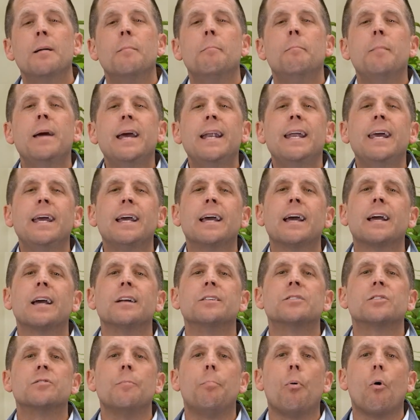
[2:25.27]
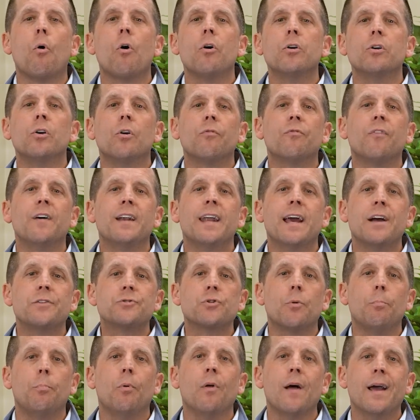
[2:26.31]
meaning it can support your
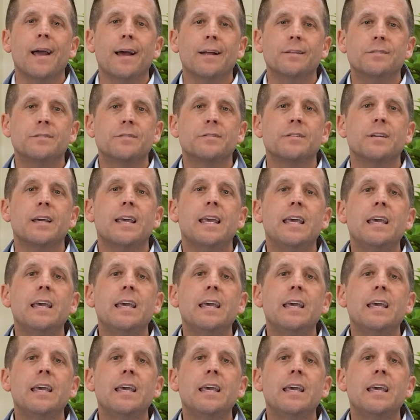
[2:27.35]
financial plans